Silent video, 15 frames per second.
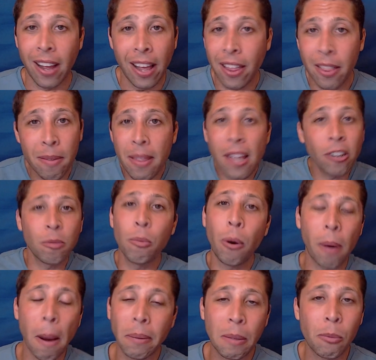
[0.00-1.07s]
And there's more,
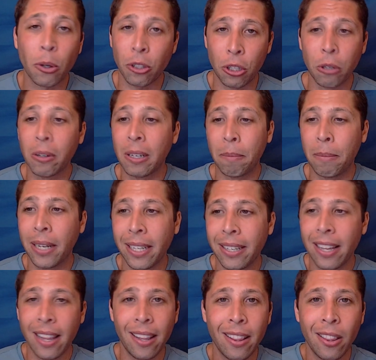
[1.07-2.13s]
probably more to it, but
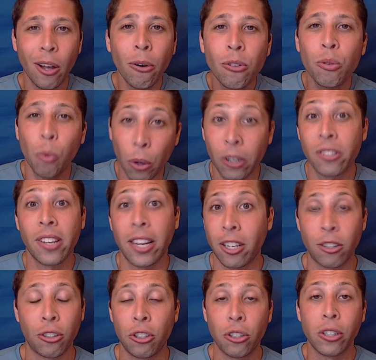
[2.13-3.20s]
those words I
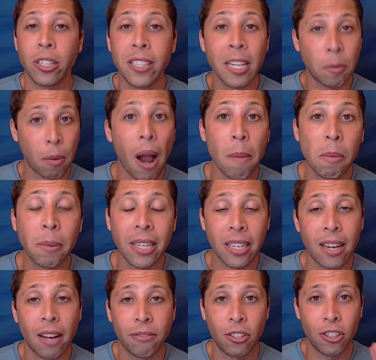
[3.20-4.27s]
understood, and that's probably
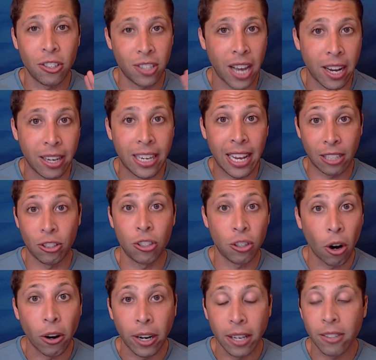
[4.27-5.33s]
enough to just kind of get
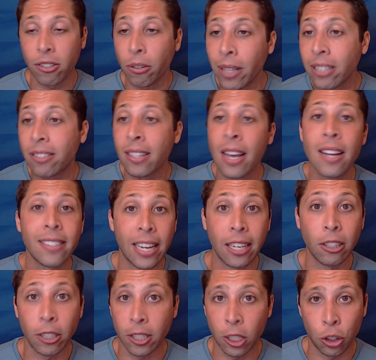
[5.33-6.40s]
started. So let's take a
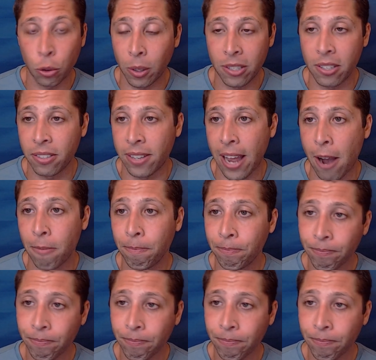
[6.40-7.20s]
look at the choices now.